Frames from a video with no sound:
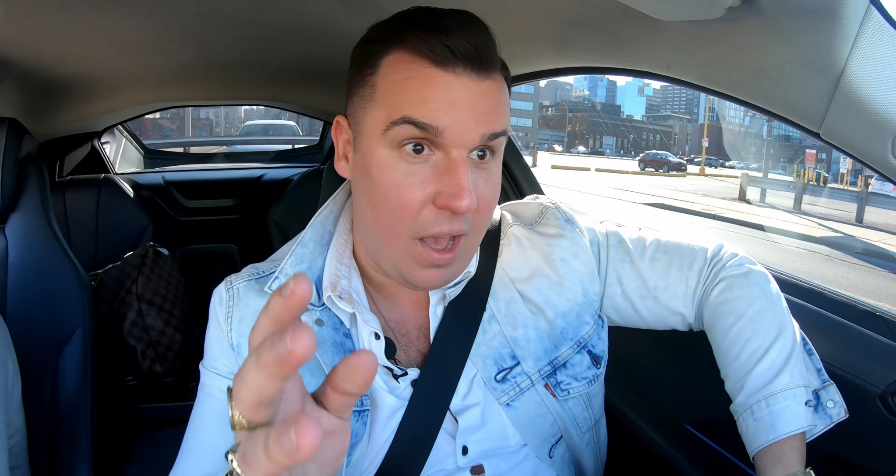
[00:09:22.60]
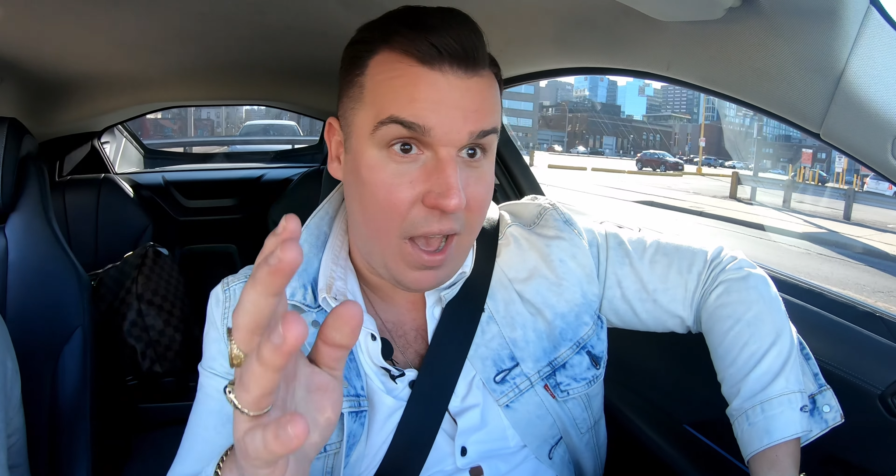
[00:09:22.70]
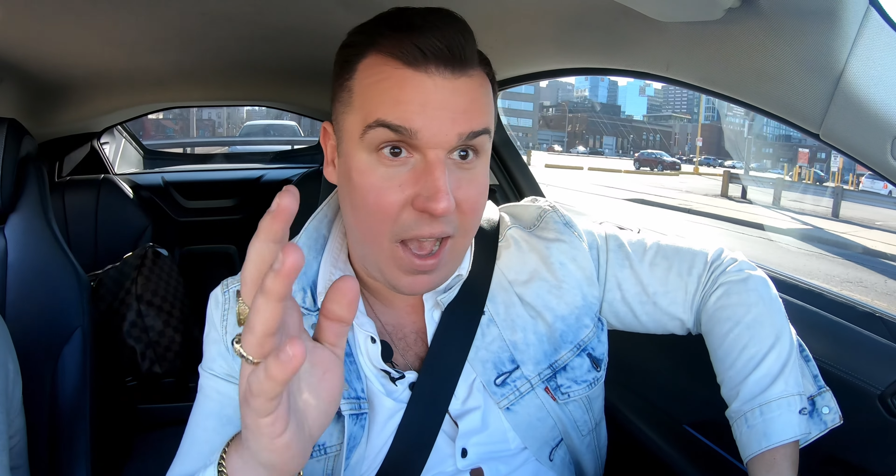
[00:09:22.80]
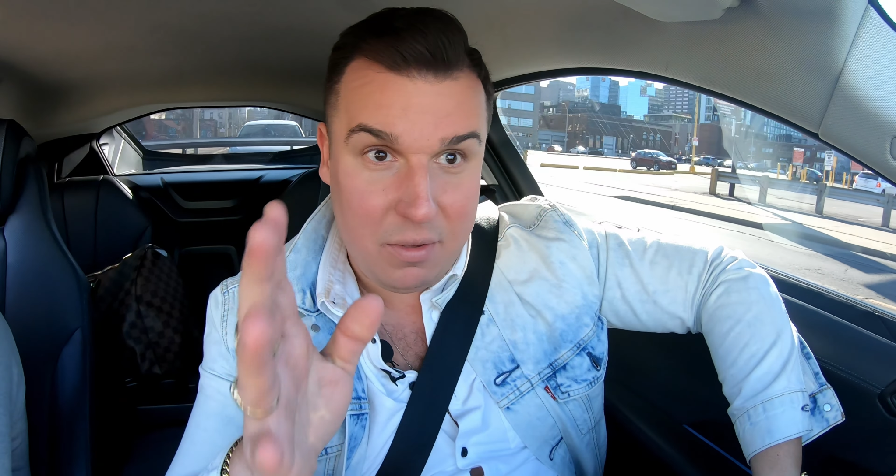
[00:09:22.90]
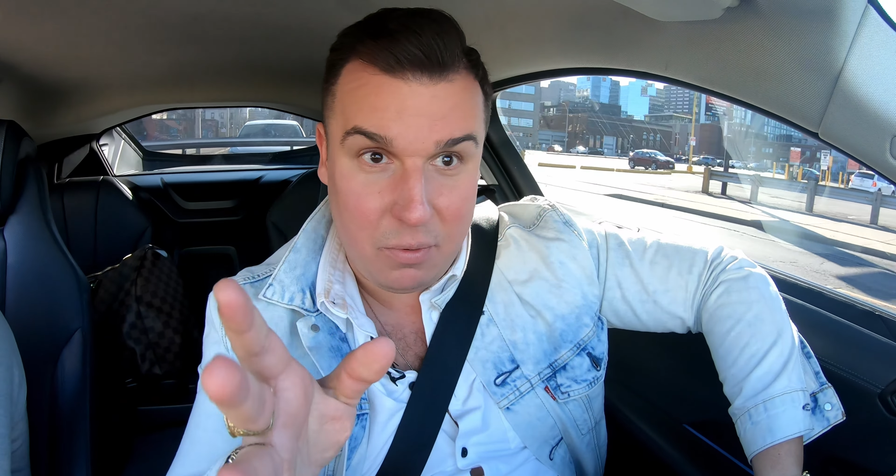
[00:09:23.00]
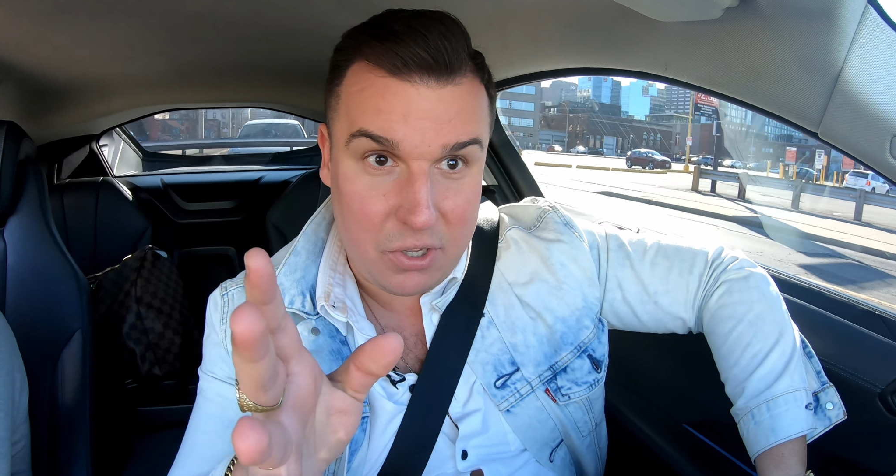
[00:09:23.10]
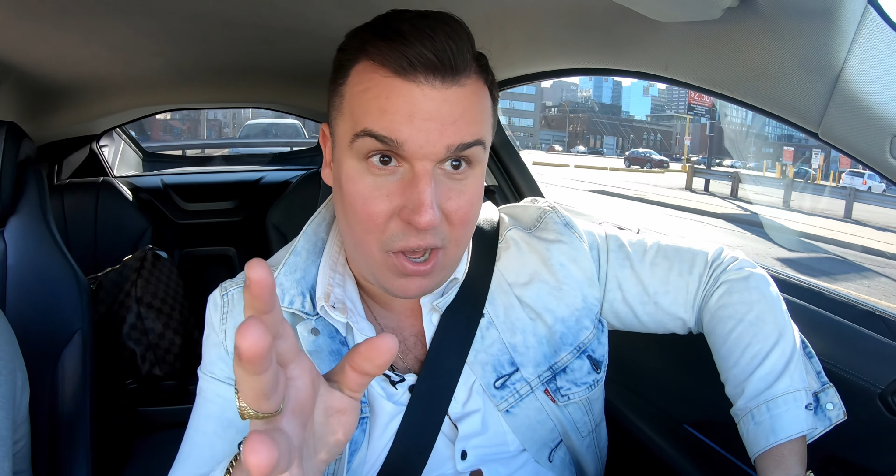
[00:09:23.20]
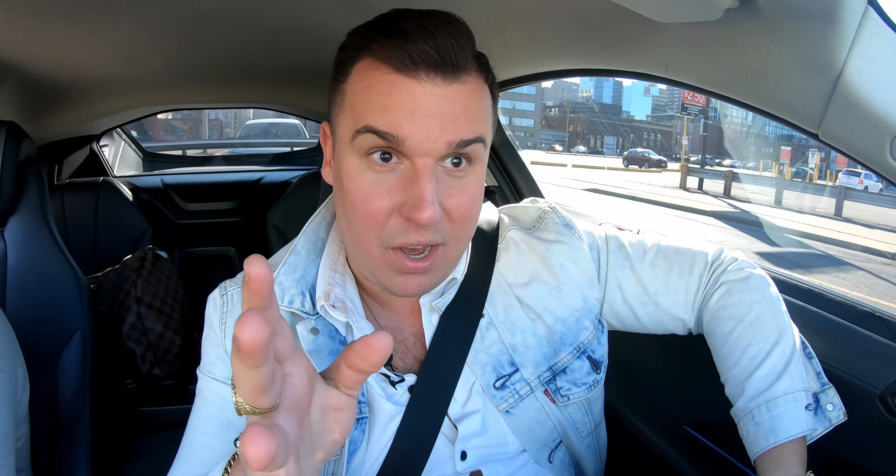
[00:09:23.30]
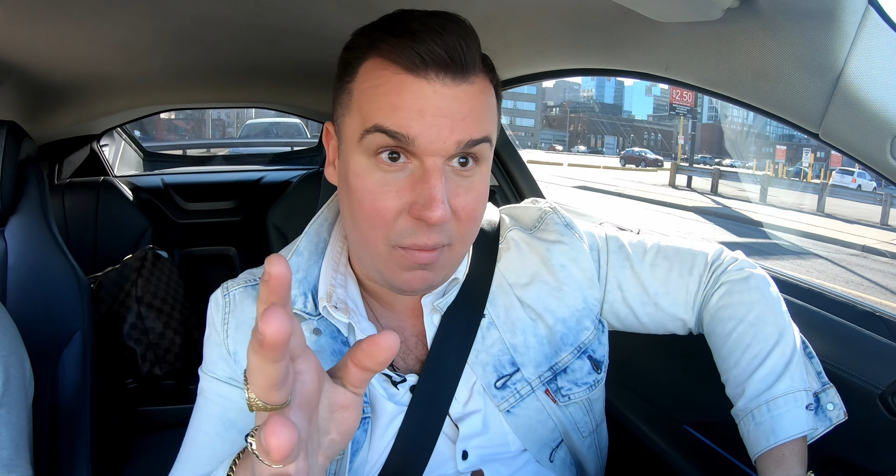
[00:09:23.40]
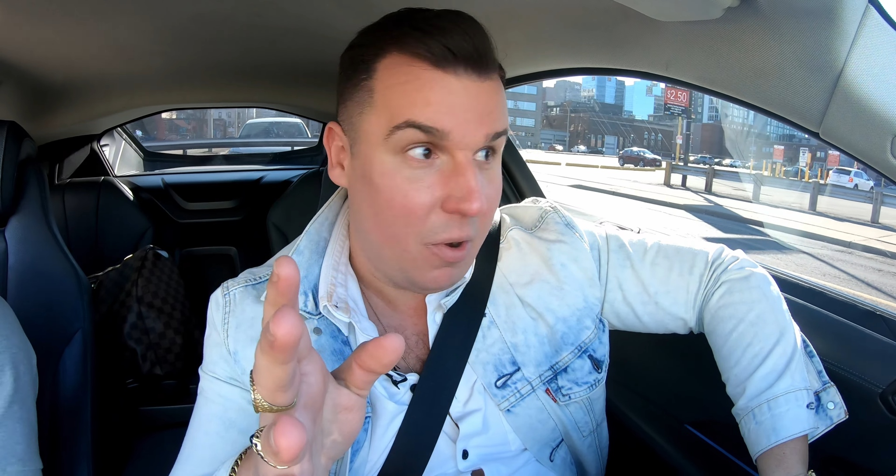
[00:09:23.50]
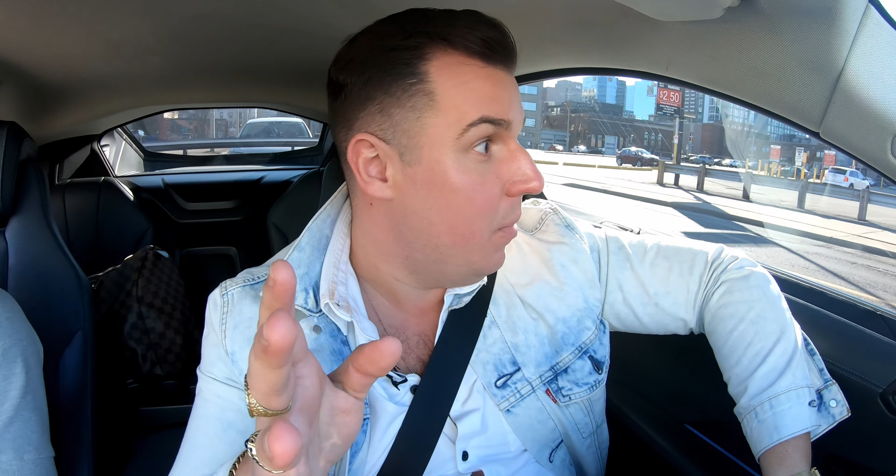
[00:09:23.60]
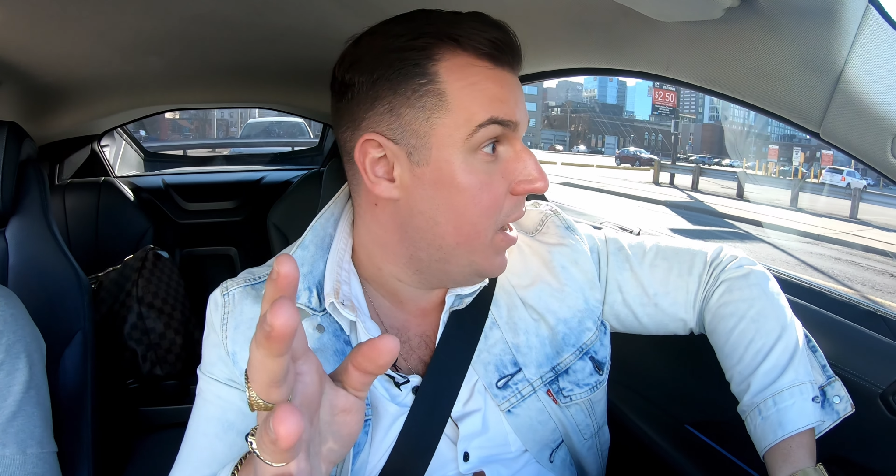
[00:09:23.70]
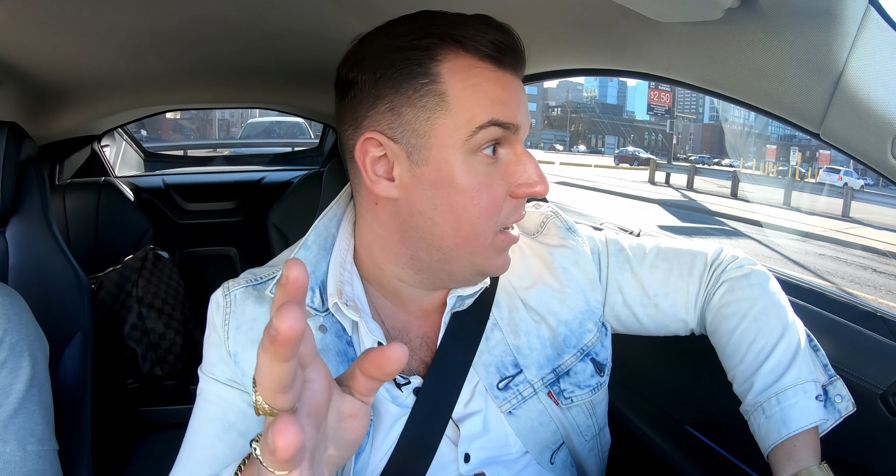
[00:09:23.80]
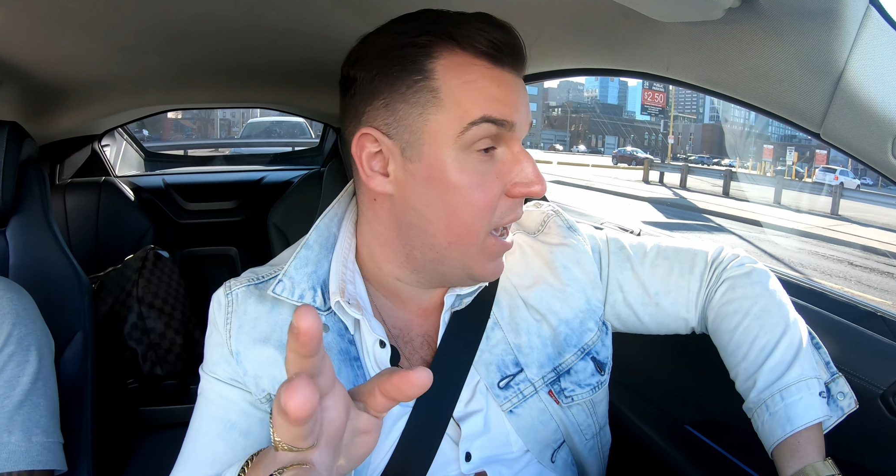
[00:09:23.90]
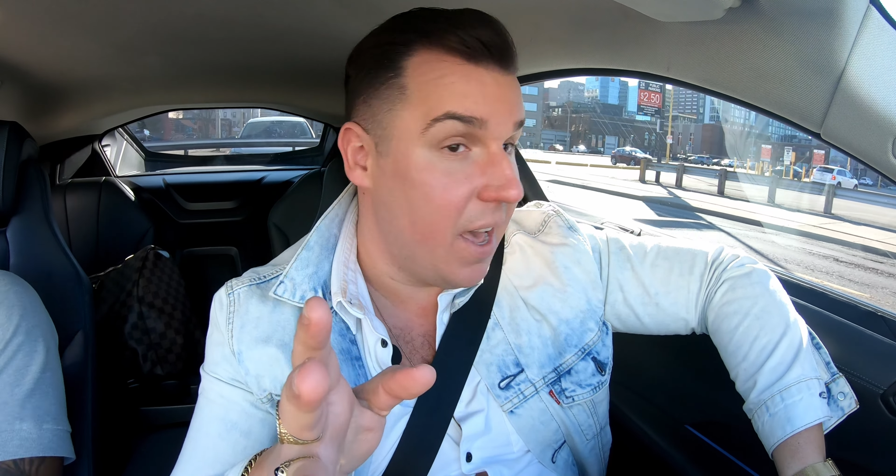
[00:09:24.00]
As we're talking about
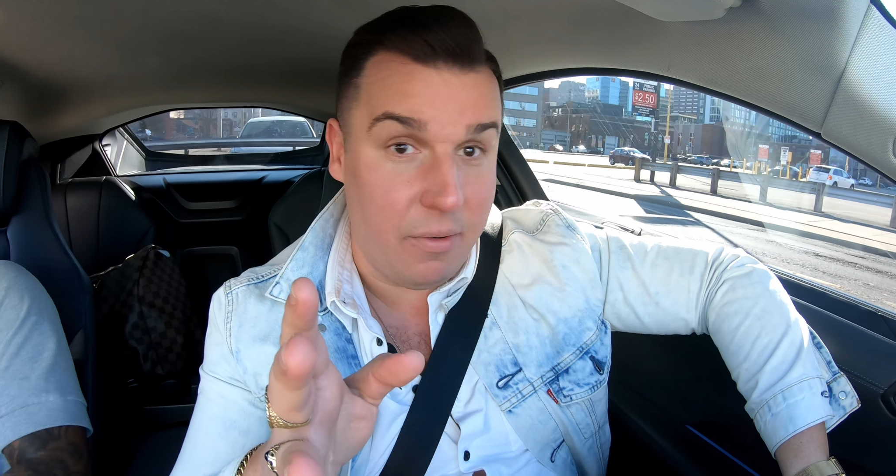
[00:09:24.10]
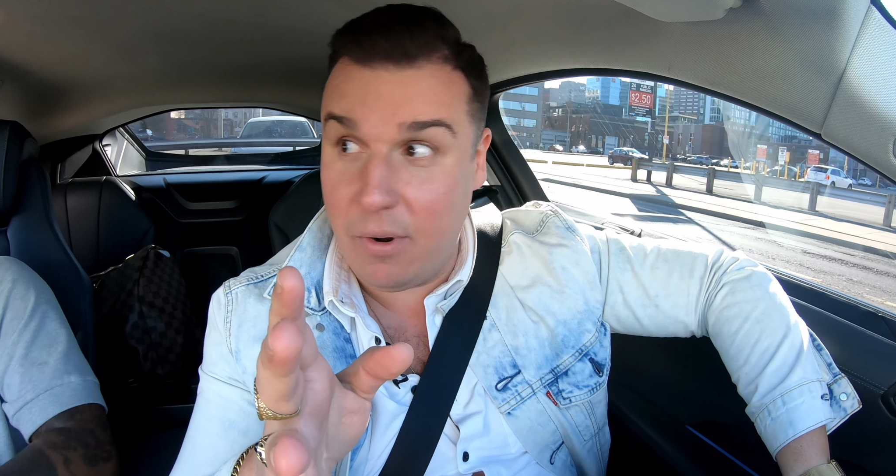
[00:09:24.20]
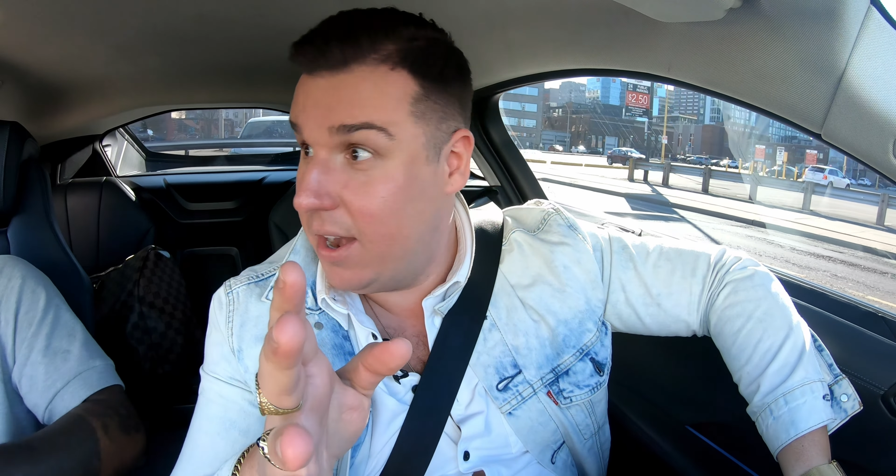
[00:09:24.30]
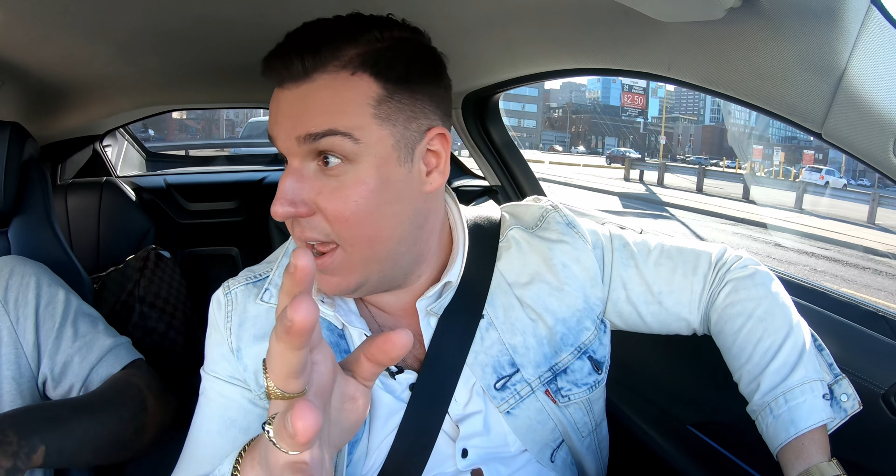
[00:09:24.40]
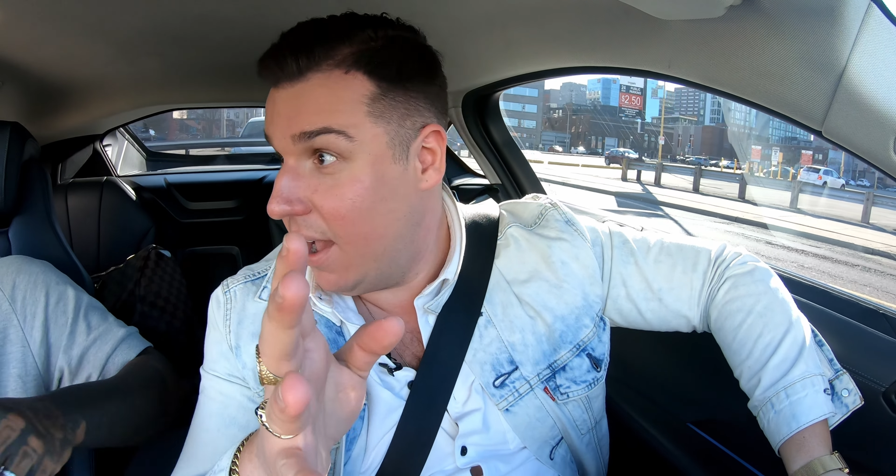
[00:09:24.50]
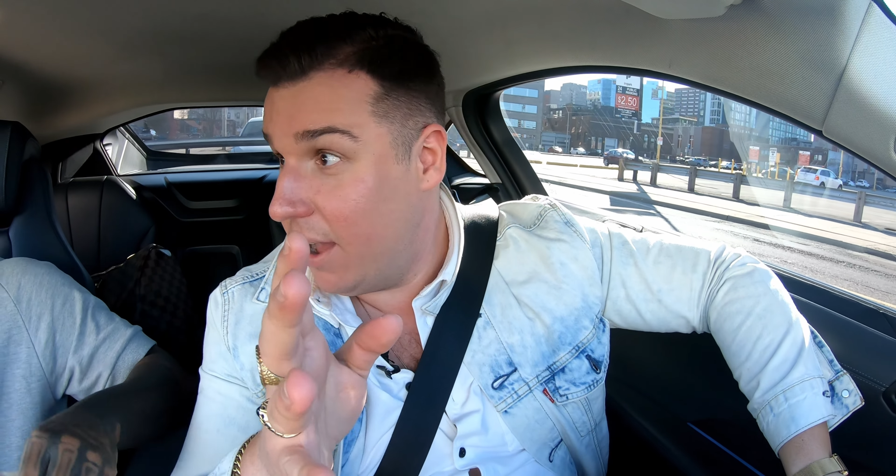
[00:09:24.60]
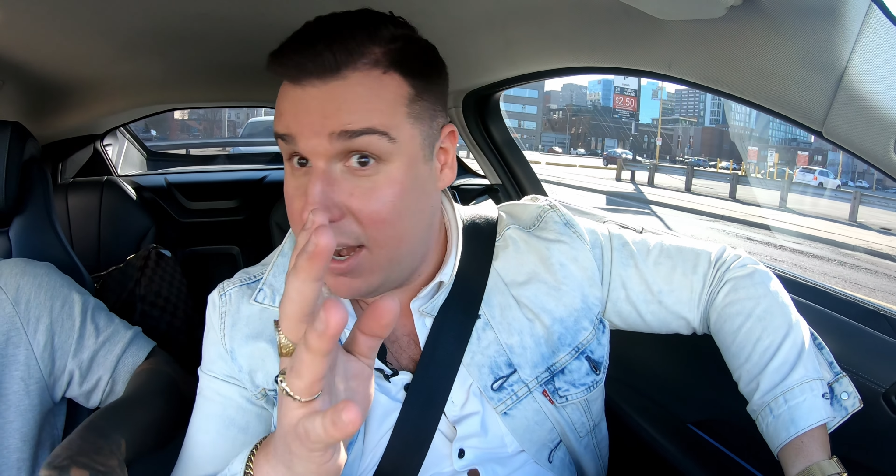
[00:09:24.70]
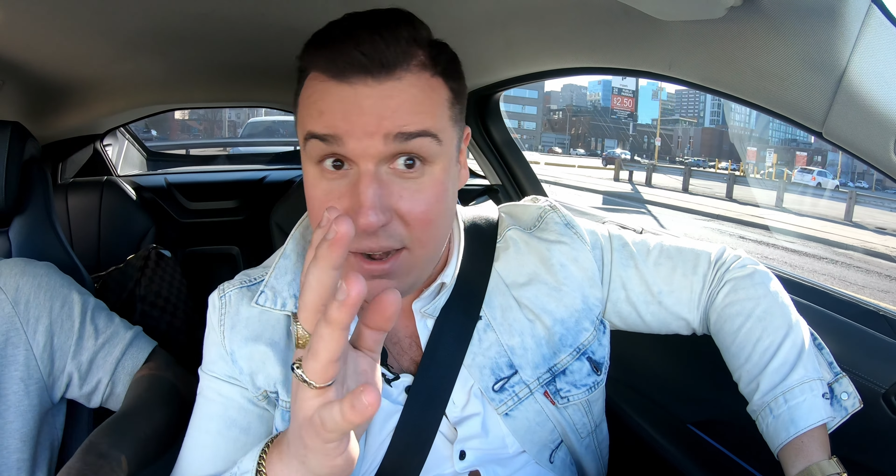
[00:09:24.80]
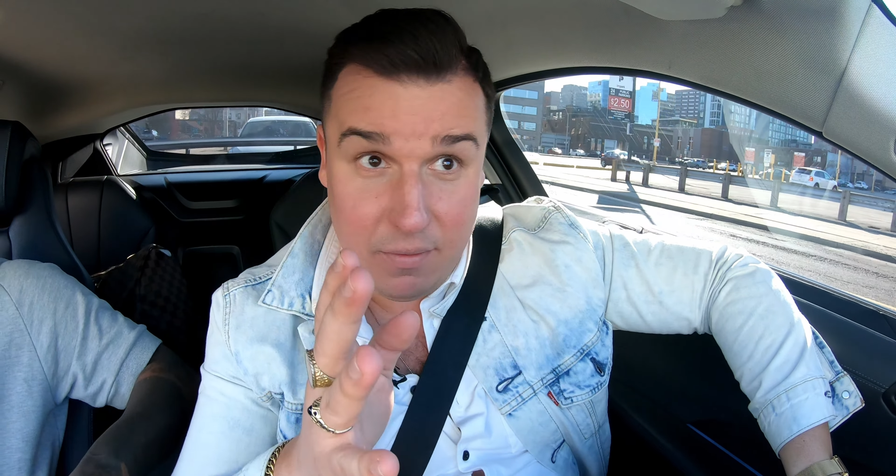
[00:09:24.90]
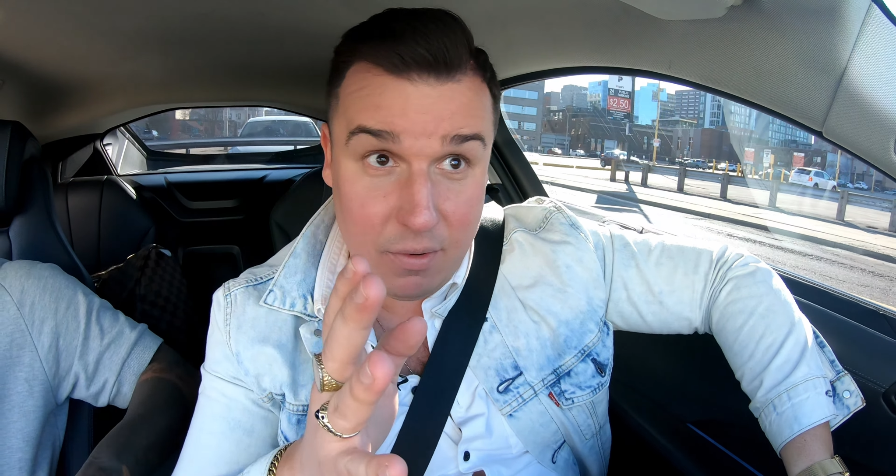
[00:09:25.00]
my dad right now, I didn't